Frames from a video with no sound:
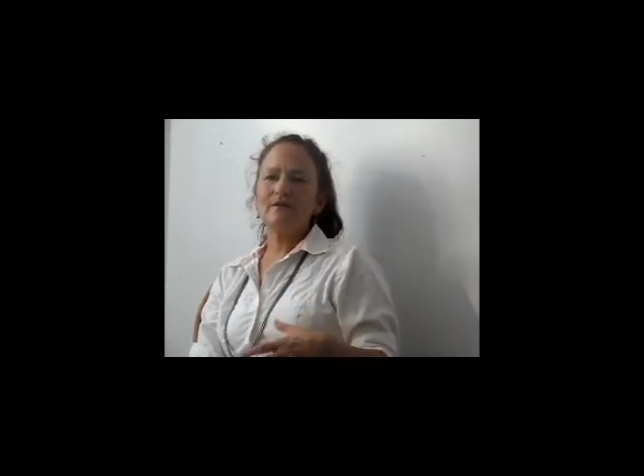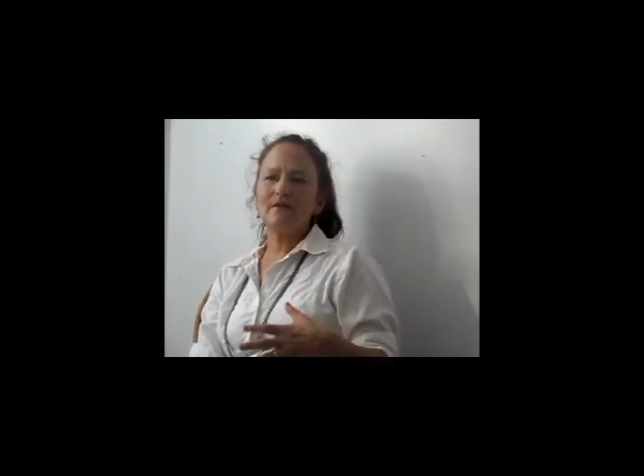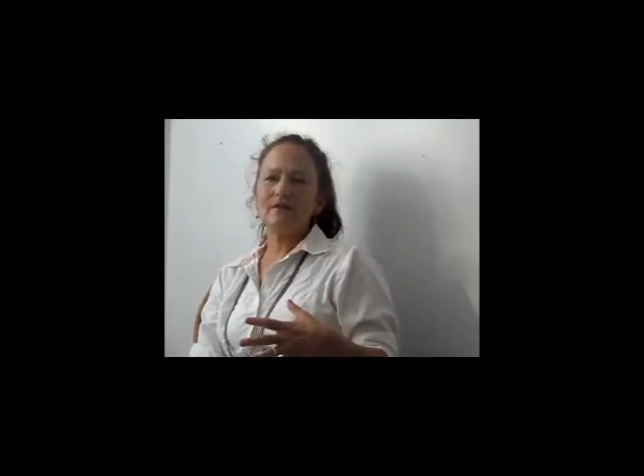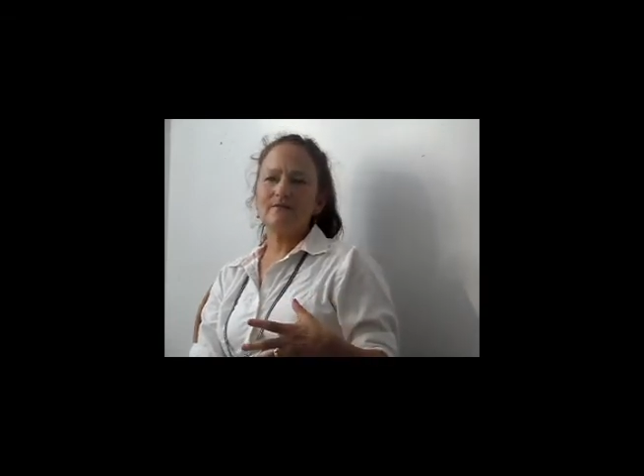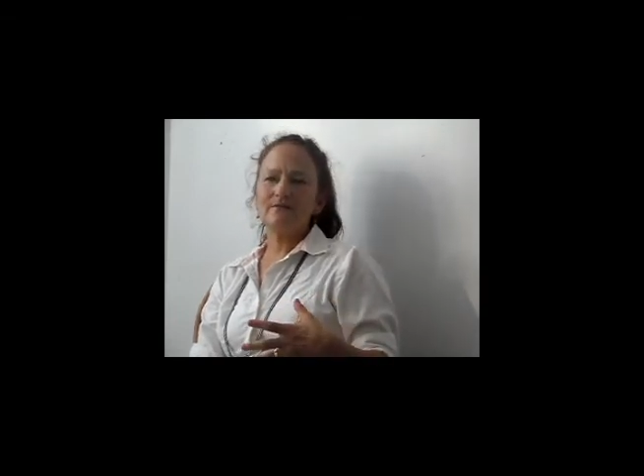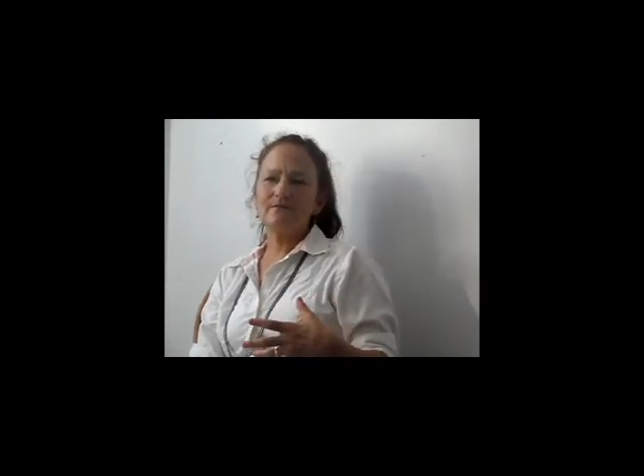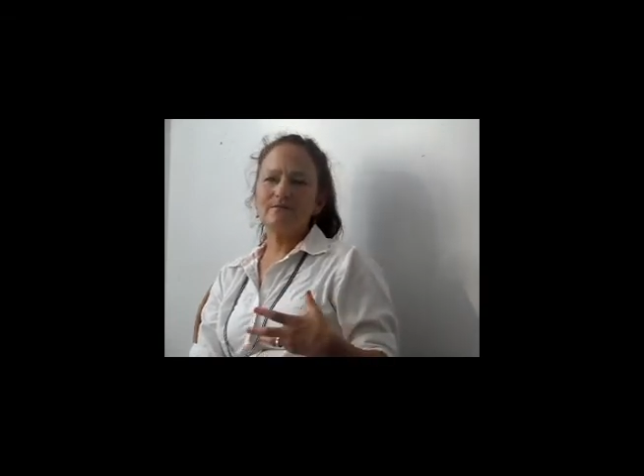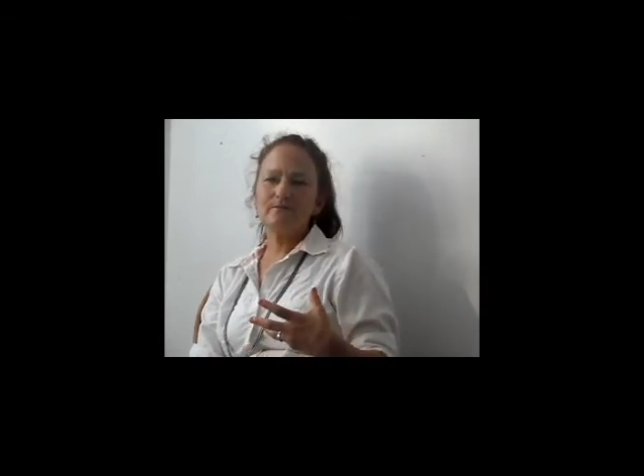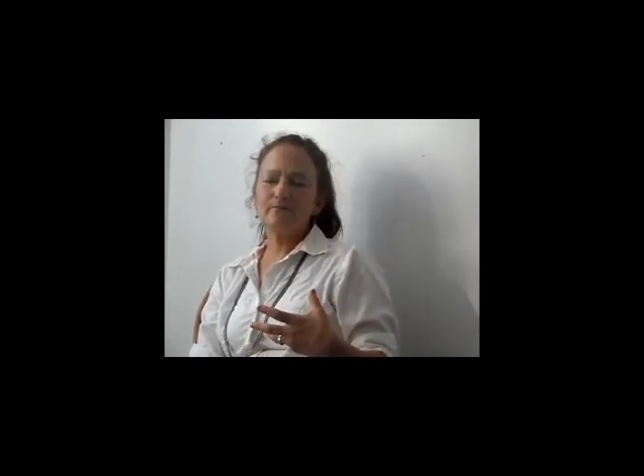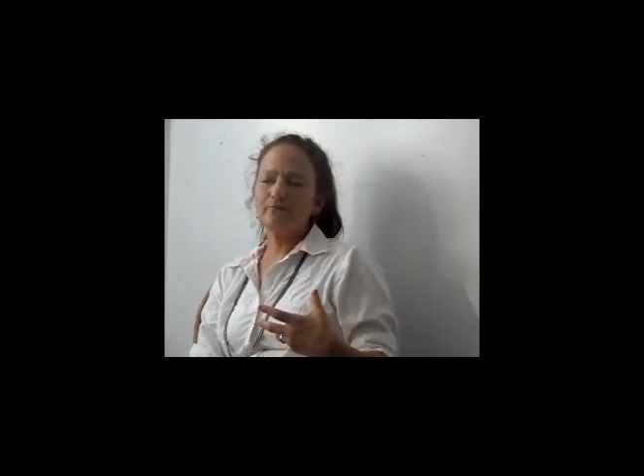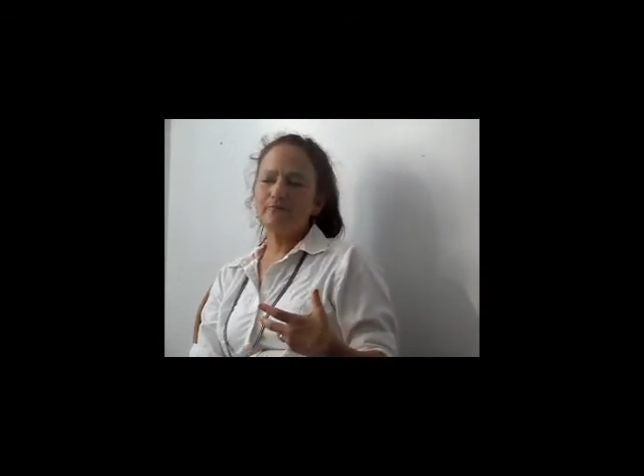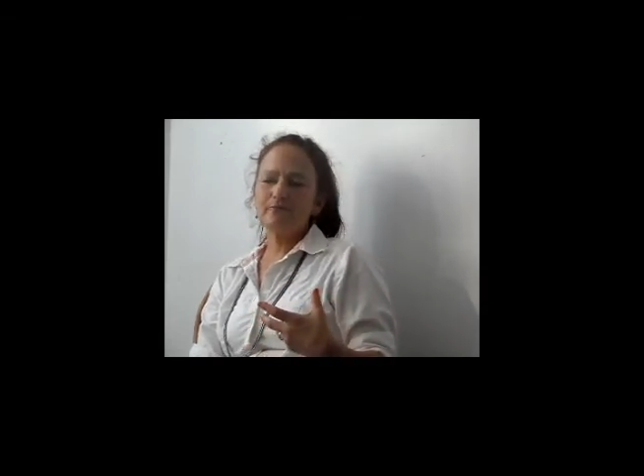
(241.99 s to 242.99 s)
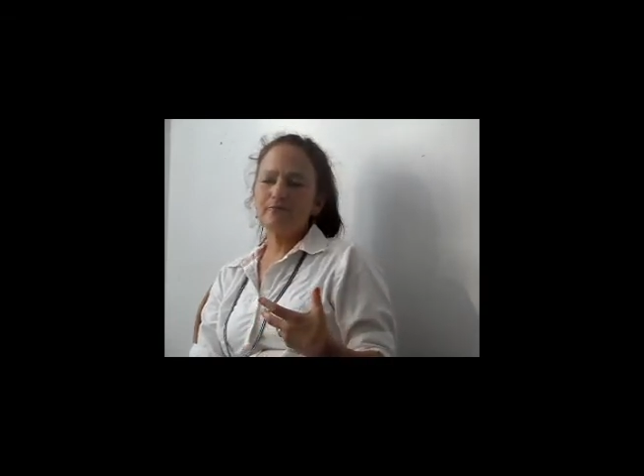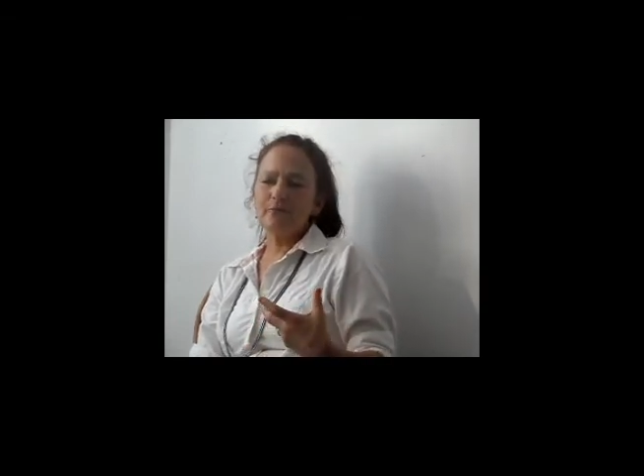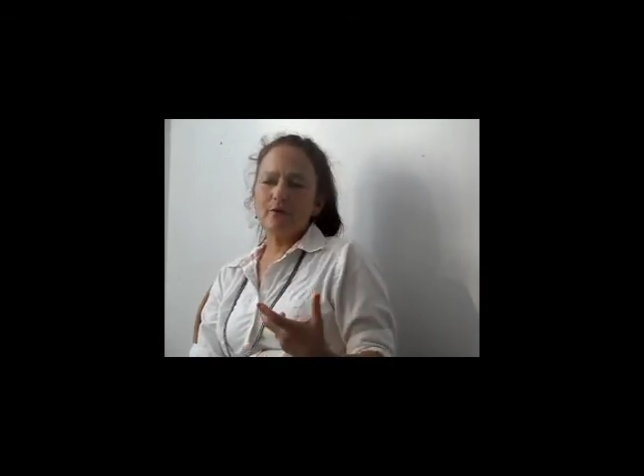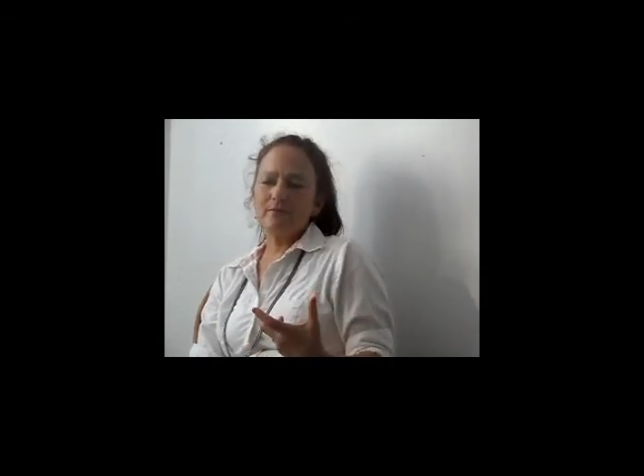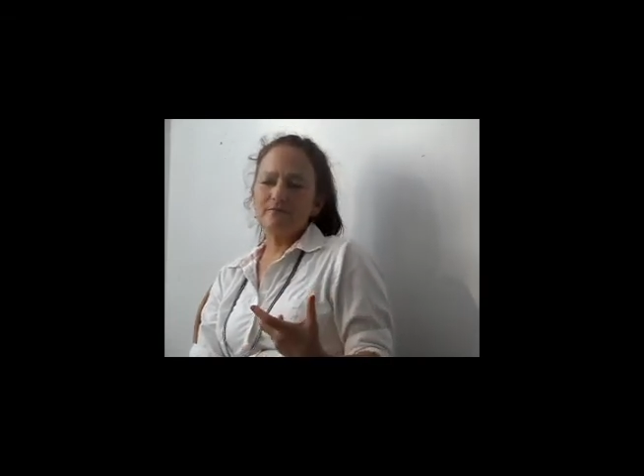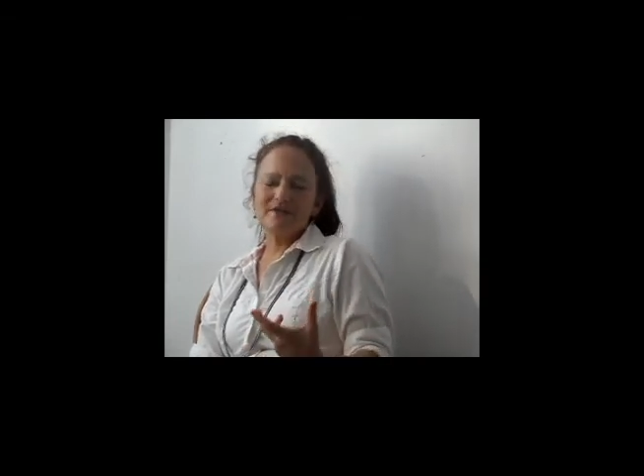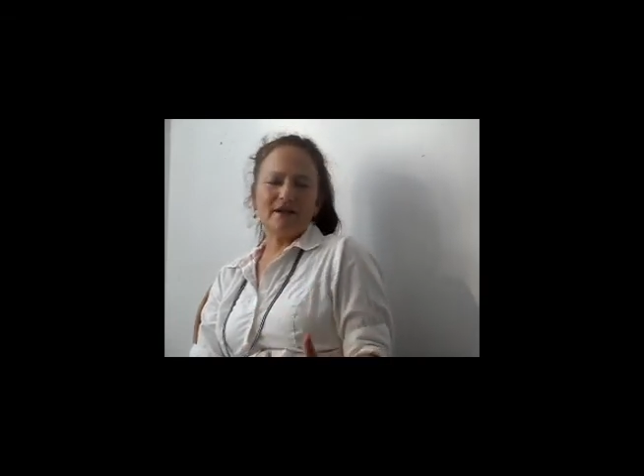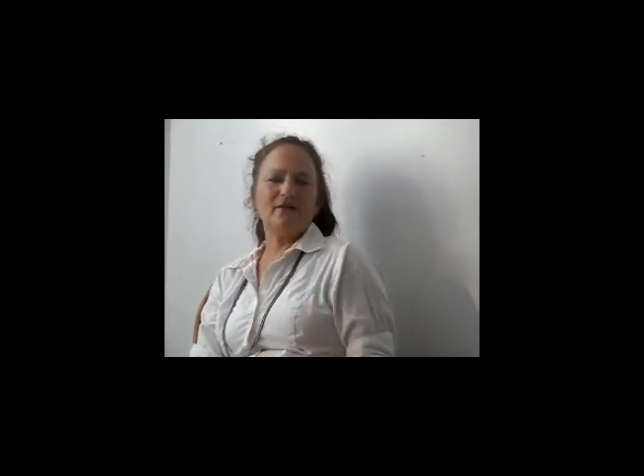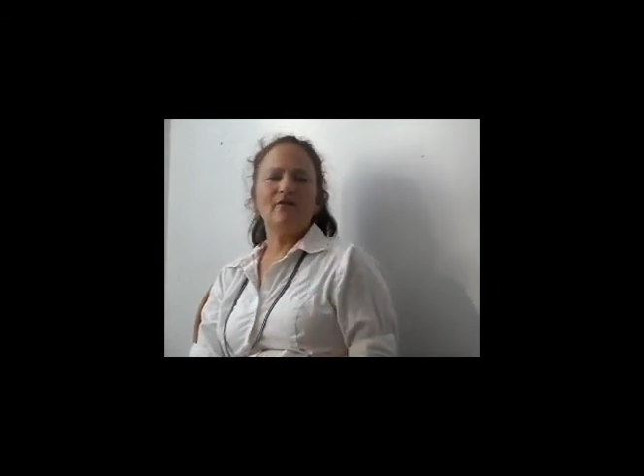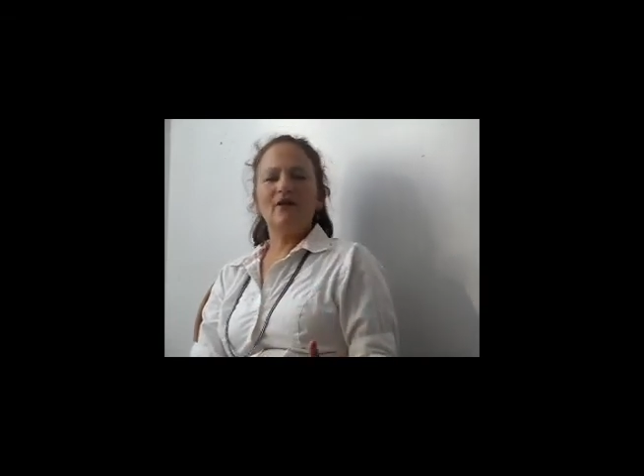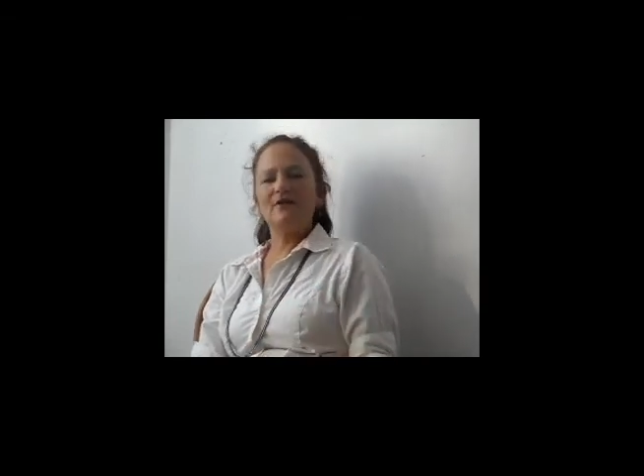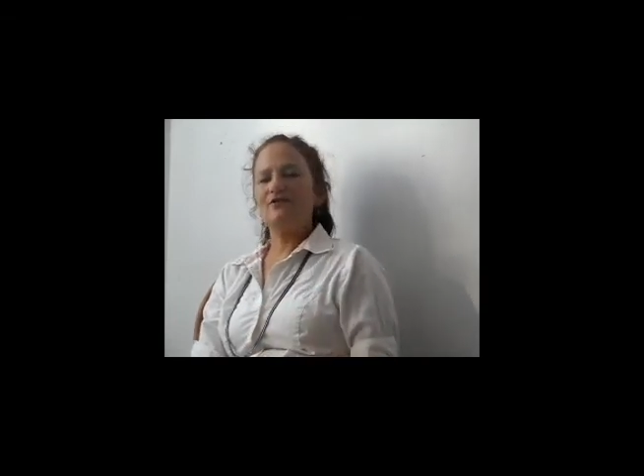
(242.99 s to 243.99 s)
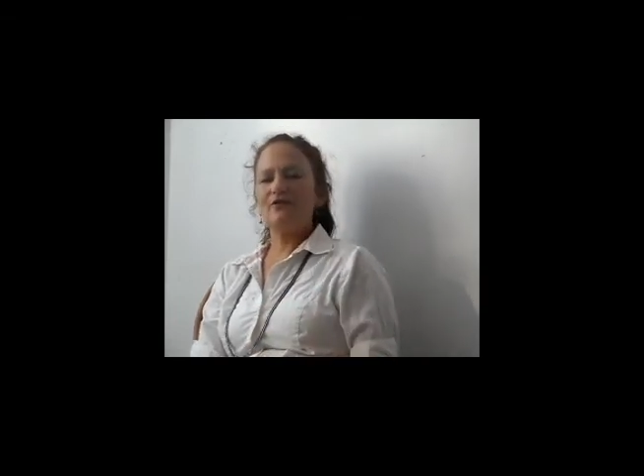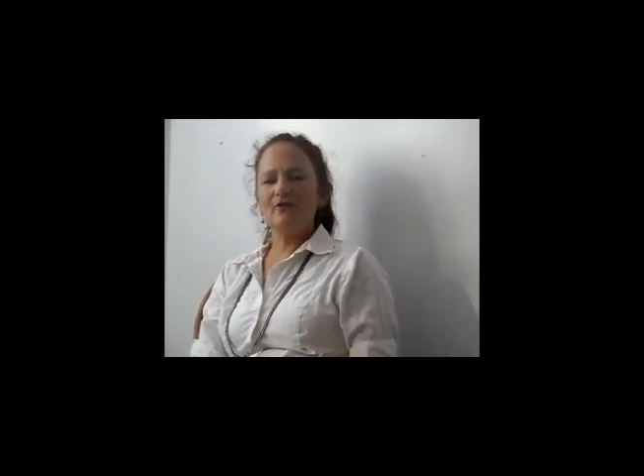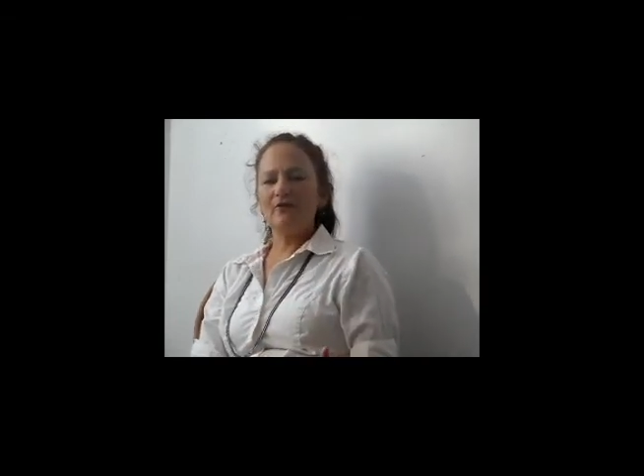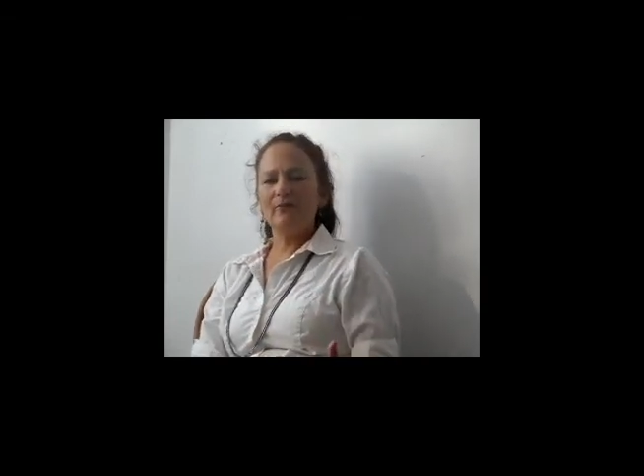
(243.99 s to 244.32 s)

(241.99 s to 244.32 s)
kind of psychological